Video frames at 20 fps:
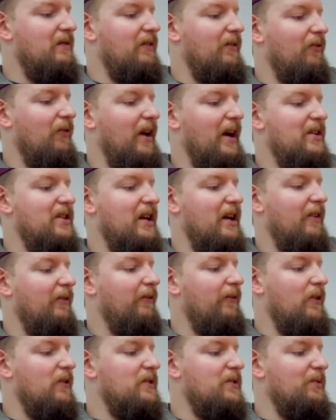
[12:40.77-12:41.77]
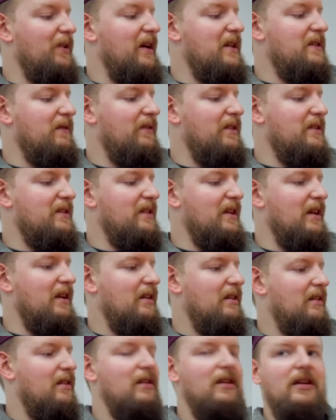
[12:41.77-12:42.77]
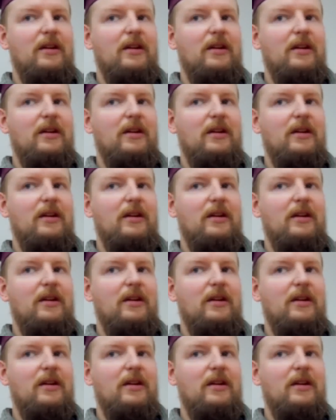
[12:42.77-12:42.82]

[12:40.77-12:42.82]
the fragile first rays of the sun.